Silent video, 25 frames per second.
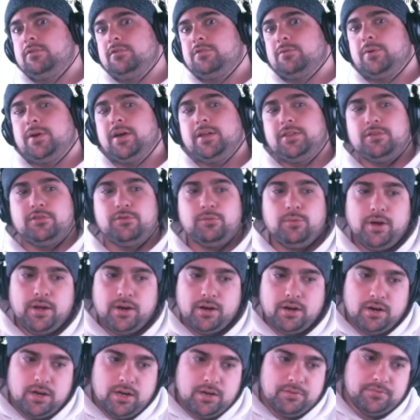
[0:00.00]
So we got the SWAT
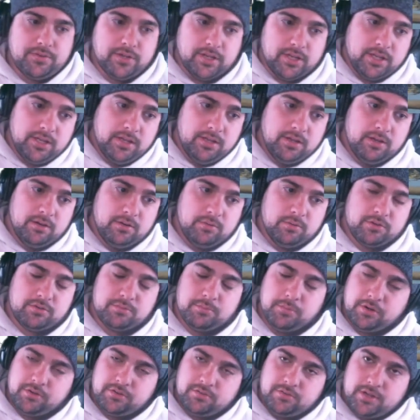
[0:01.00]
RFT, which
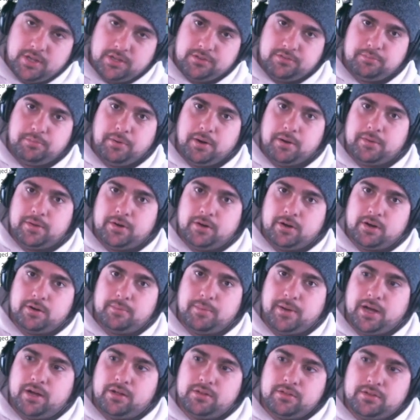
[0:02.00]
most of you guys have probably heard
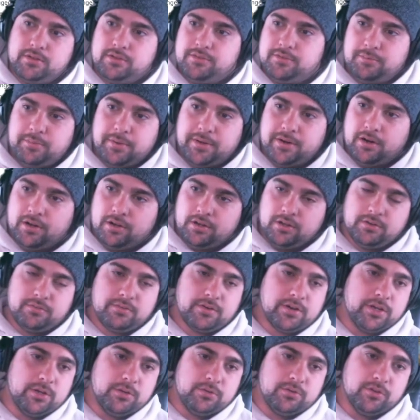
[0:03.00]
about. These have been all
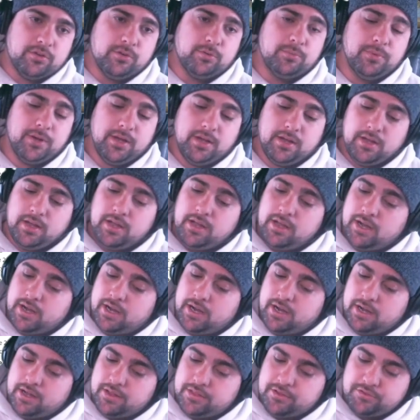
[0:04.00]
over YouTube.
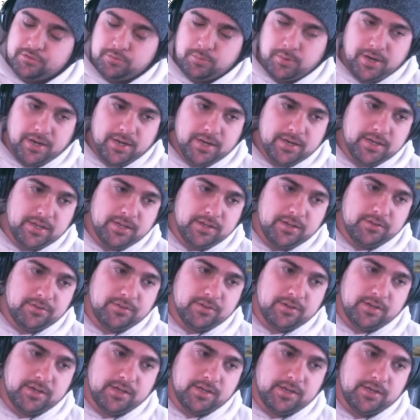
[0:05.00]
The SWAT is
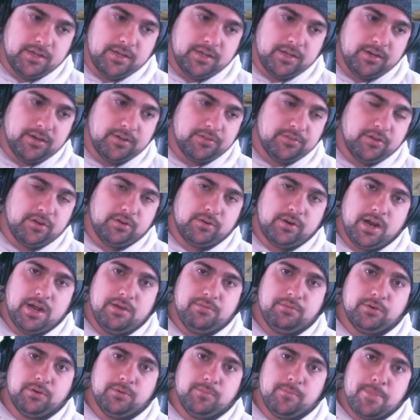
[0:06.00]
an assault
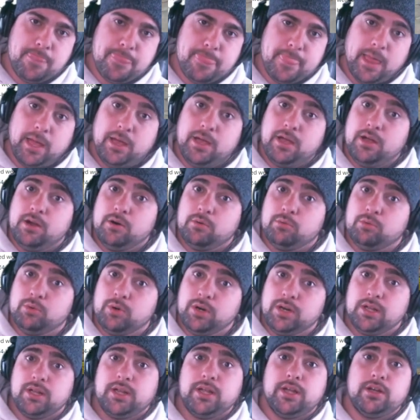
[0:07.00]
rifle.
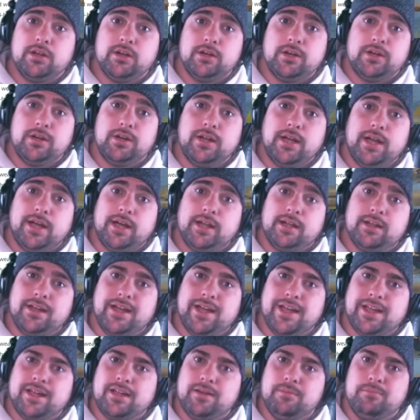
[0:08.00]
Really good at
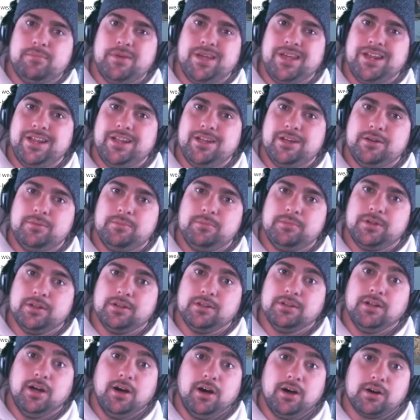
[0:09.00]
like medium to
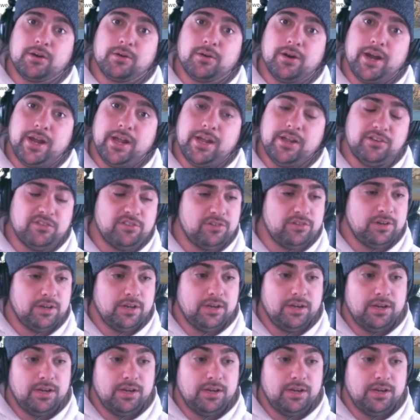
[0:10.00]
long range.